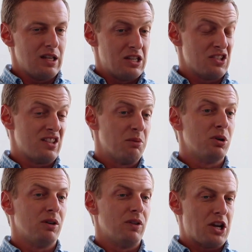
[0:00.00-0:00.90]

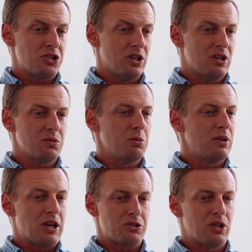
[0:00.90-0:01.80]
December of last year is when
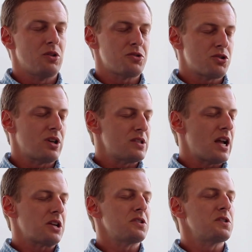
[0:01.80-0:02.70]
we actually closed the
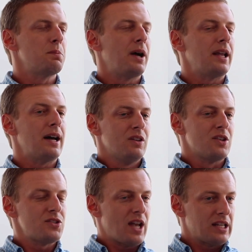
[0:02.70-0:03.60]
transactions, but
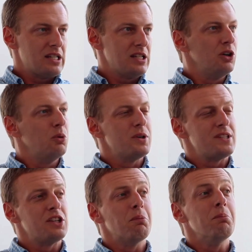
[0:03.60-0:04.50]
the second deal
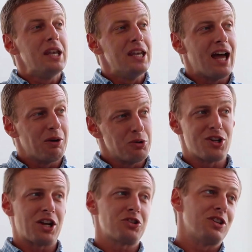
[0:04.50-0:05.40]
was into Midnite, which
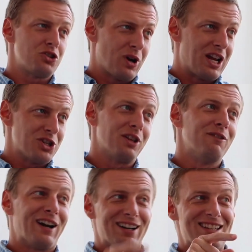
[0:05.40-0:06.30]
is actually strangely
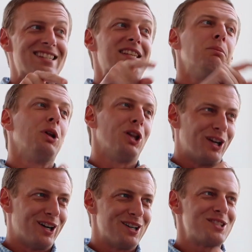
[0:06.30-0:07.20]
very
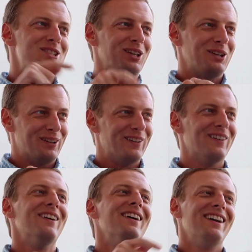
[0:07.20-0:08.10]
similar
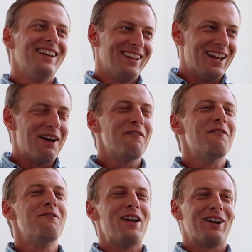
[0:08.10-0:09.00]
to,
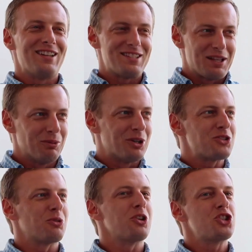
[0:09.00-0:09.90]
very similar
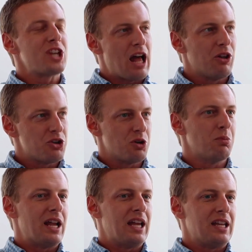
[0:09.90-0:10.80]
sort of challenger
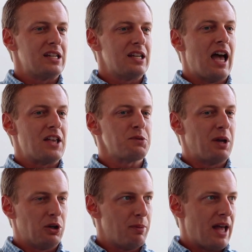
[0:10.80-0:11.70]
brand as
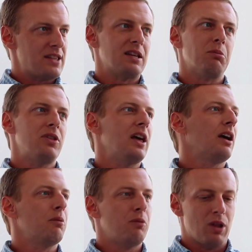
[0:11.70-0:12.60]
Picklebet. Same
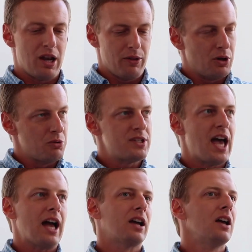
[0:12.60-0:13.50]
thing, a lot of their own
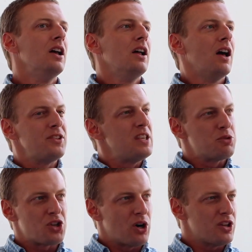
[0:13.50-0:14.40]
tech. The team
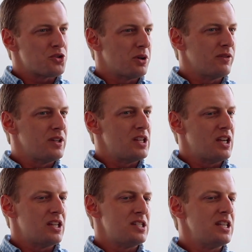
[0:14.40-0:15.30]
started as sort of
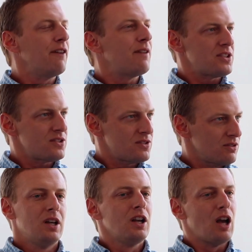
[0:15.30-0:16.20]
a
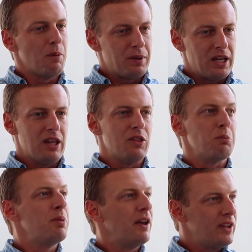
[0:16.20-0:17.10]
DFS company,
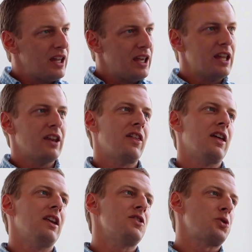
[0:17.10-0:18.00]
then pivoted, and
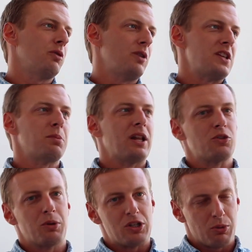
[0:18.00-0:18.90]
then sort of raised money
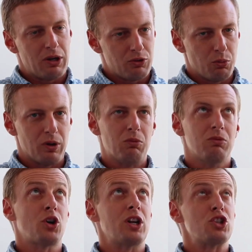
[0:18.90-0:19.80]
in
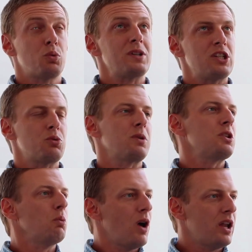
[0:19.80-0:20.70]

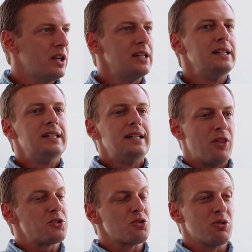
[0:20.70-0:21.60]
2021. But
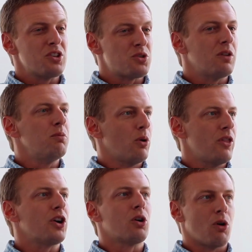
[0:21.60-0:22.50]
this was really sort of
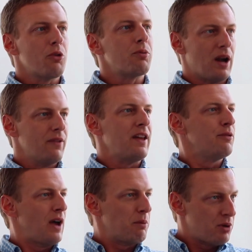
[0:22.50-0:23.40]
more their growth round. They
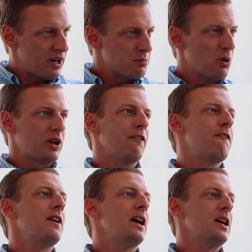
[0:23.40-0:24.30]
found product market
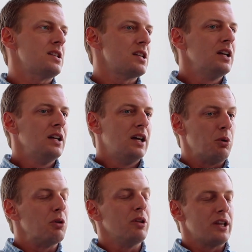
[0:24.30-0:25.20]
fit.
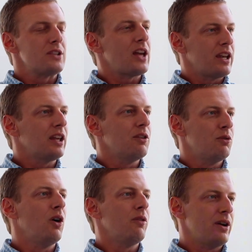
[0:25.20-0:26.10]
And we were really excited to get
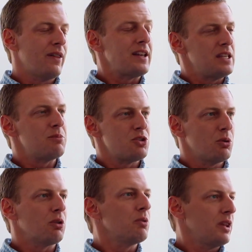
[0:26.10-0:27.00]
involved there. That team's
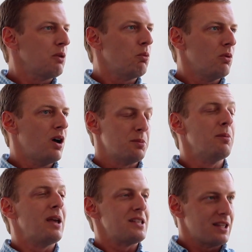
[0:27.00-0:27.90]
doing really some
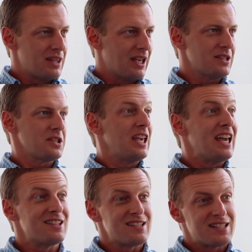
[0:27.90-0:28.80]
amazing things.
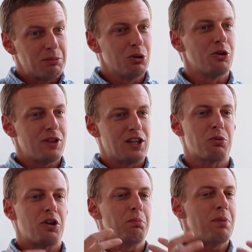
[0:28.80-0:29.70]
Again, similar things
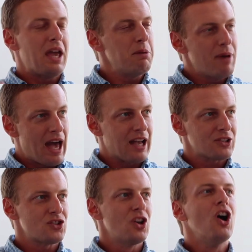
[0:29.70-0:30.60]
where their
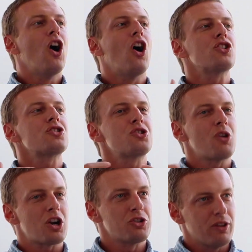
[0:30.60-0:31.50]
paybacks are
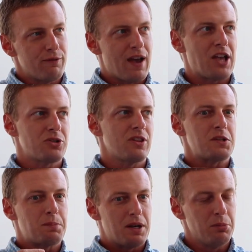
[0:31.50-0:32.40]
structurally faster.
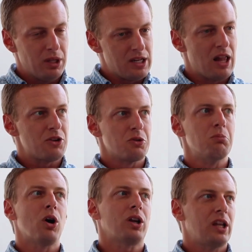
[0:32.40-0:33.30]
They spend $1 million on
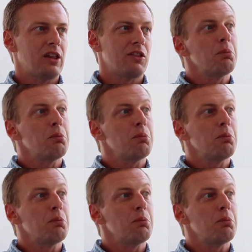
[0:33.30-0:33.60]
marketing.